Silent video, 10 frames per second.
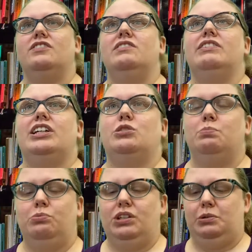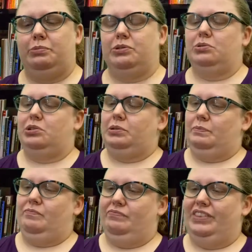you like spooky books.
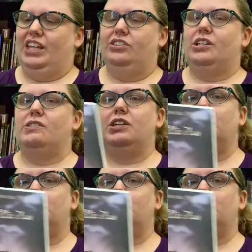So this